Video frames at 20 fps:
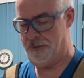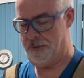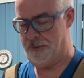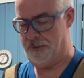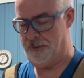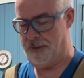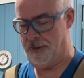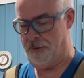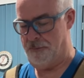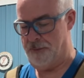
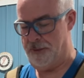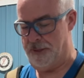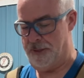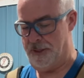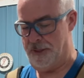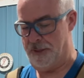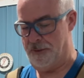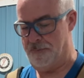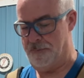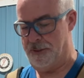And that'll be
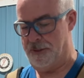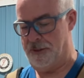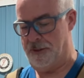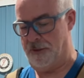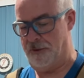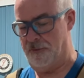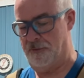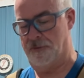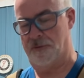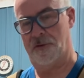it.
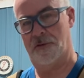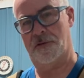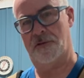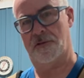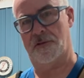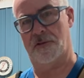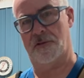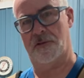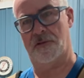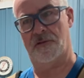Because this
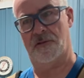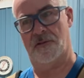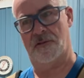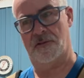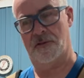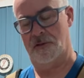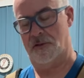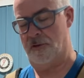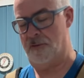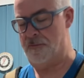is a
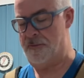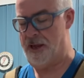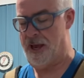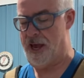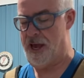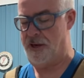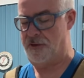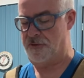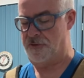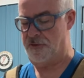little
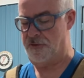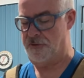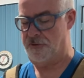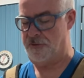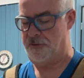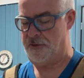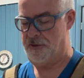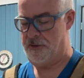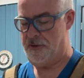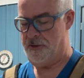
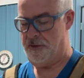noxious,